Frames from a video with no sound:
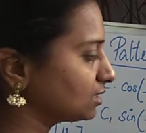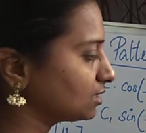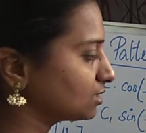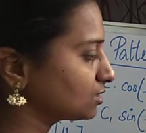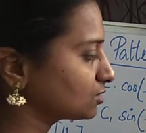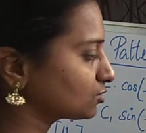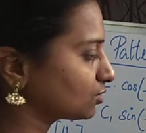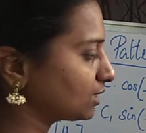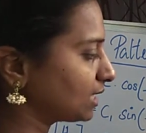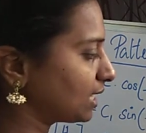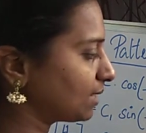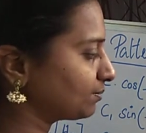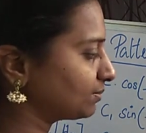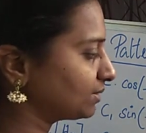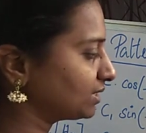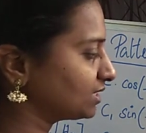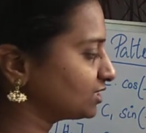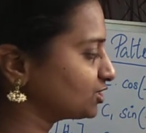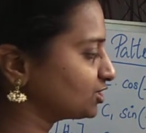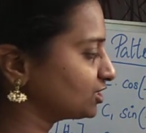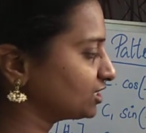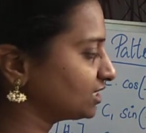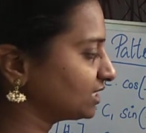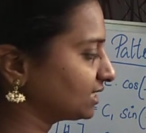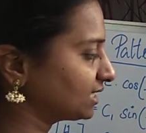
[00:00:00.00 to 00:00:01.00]
So lambda
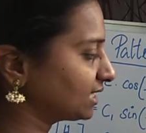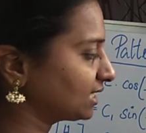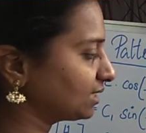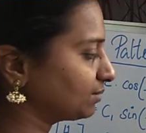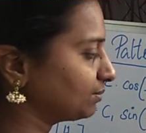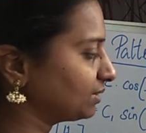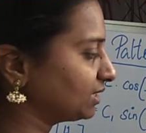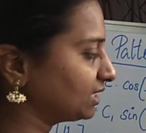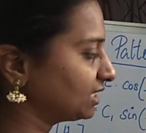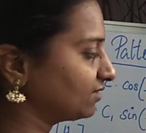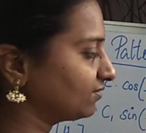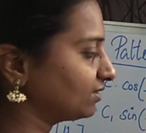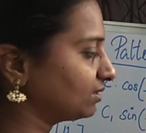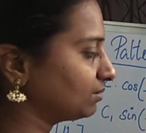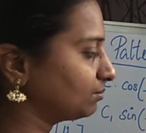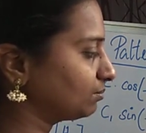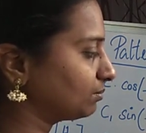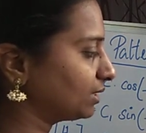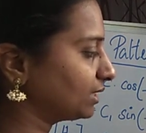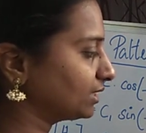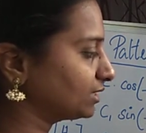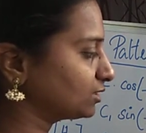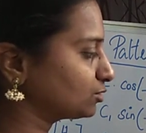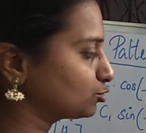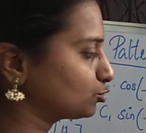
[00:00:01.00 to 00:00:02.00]
g can be given
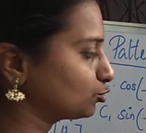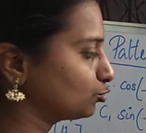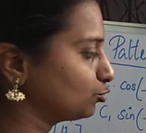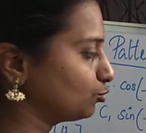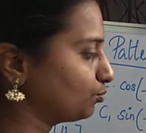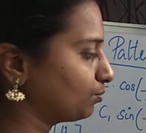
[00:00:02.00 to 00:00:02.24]
by 2